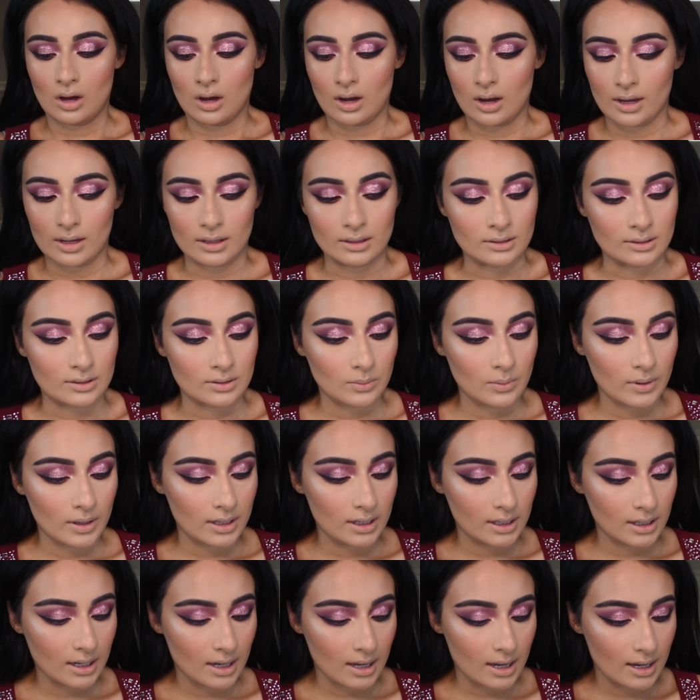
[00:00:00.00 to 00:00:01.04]
hot and
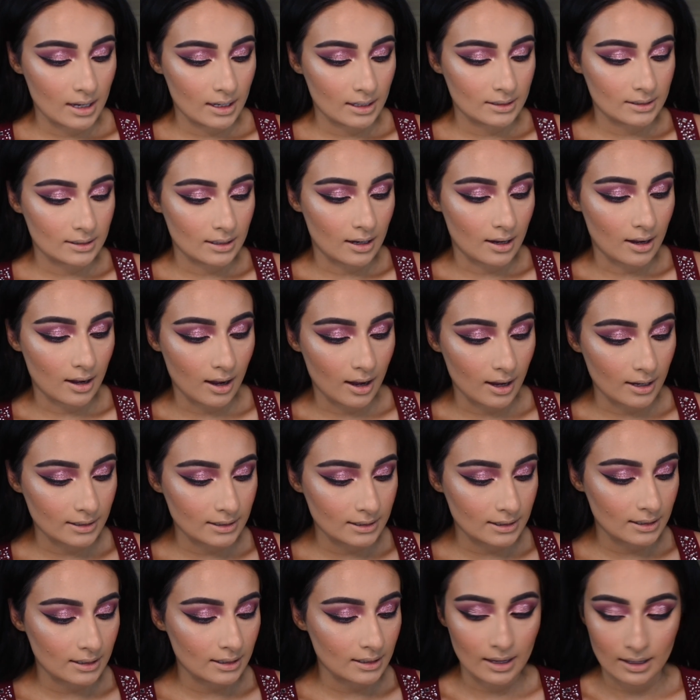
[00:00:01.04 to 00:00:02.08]
sweaty, guys. Hot
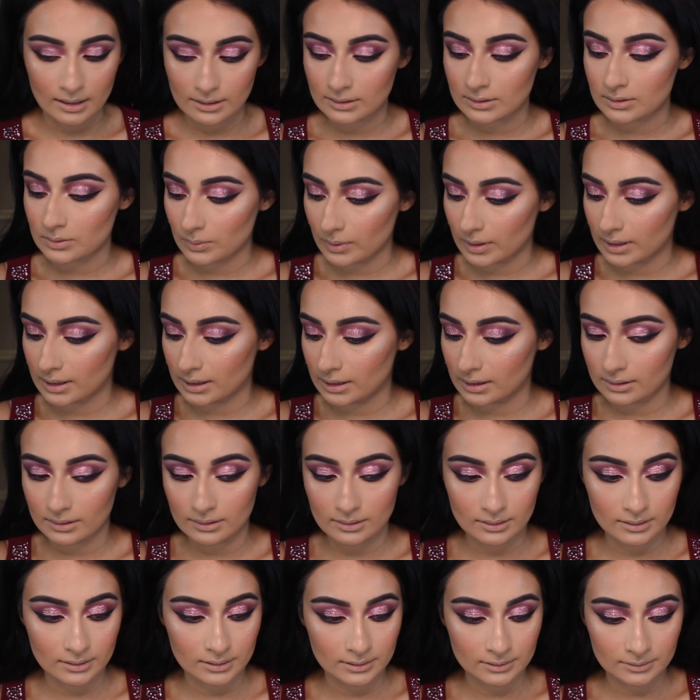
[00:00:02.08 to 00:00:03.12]
and sweaty.
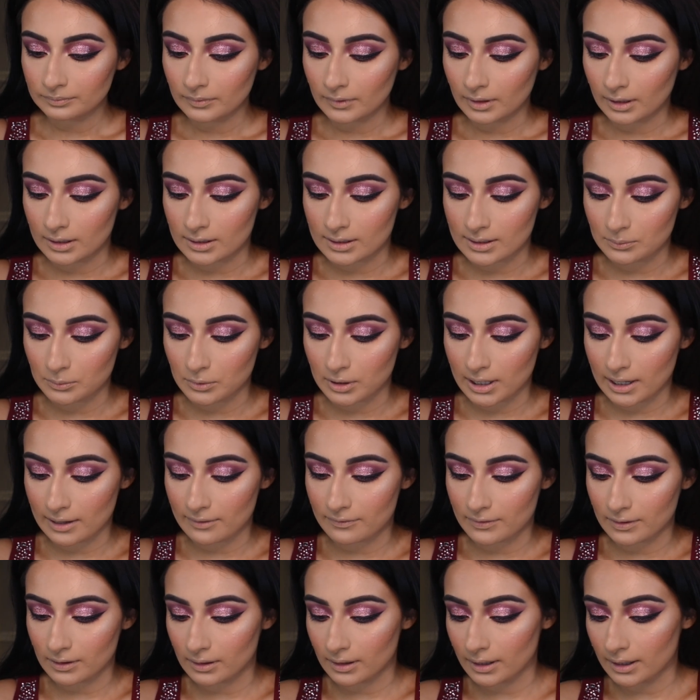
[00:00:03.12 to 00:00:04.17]
It's what I
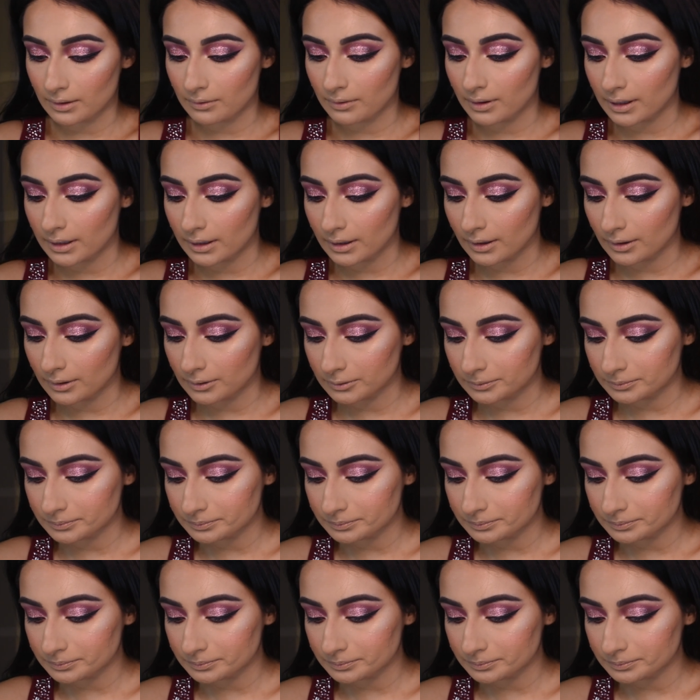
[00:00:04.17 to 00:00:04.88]
feel like right now.